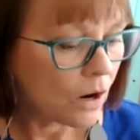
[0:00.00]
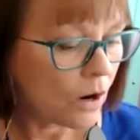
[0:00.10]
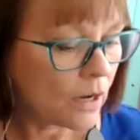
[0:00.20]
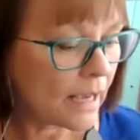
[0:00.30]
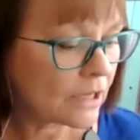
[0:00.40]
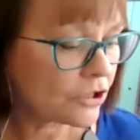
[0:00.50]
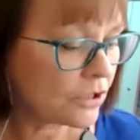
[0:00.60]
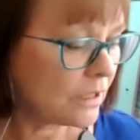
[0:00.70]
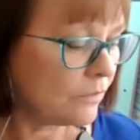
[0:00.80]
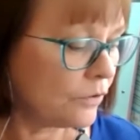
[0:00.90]
I actually
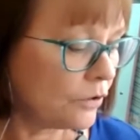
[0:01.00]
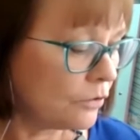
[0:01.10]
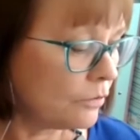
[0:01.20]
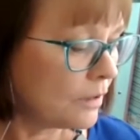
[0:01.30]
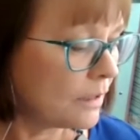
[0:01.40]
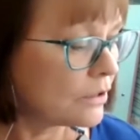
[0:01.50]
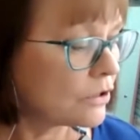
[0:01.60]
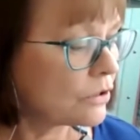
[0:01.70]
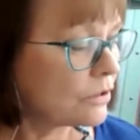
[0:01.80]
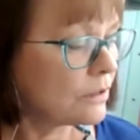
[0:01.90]
give you
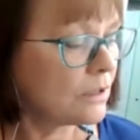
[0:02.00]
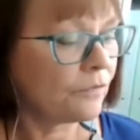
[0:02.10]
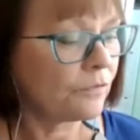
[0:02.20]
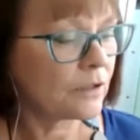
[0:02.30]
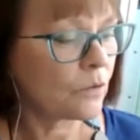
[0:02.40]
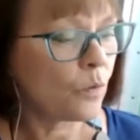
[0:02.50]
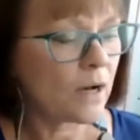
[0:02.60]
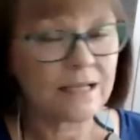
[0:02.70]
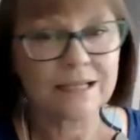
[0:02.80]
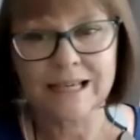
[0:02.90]
different
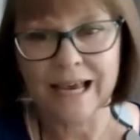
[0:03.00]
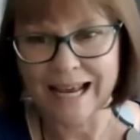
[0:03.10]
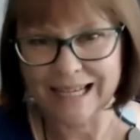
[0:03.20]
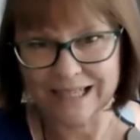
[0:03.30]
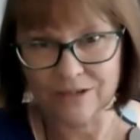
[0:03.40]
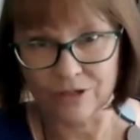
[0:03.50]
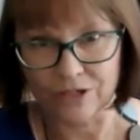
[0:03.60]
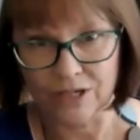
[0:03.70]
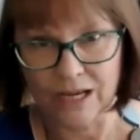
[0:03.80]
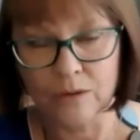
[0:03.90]
ways to answer
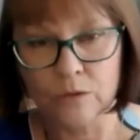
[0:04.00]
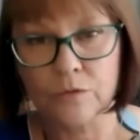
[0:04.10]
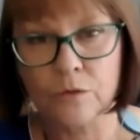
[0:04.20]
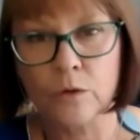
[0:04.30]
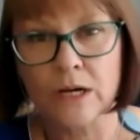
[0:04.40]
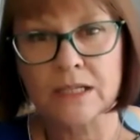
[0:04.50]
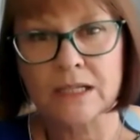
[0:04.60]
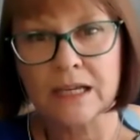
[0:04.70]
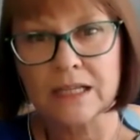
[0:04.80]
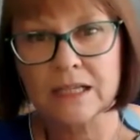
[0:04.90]
it and different ways the
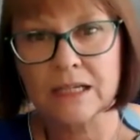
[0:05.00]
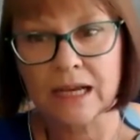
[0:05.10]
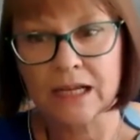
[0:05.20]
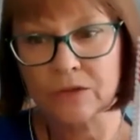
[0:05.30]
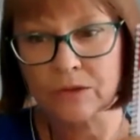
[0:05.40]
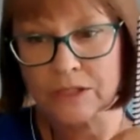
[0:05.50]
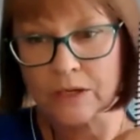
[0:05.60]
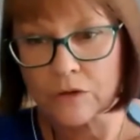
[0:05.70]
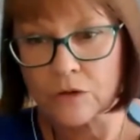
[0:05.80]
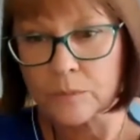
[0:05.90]
kids can answer it. So
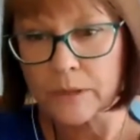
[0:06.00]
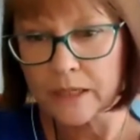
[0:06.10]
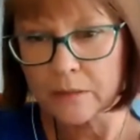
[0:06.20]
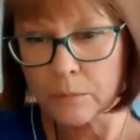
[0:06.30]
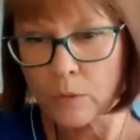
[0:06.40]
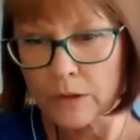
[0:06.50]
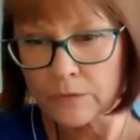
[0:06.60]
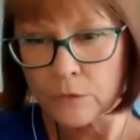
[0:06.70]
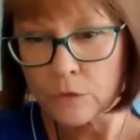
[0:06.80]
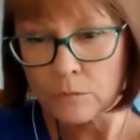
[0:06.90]
it could be in
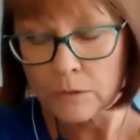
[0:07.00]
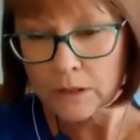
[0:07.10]
point form.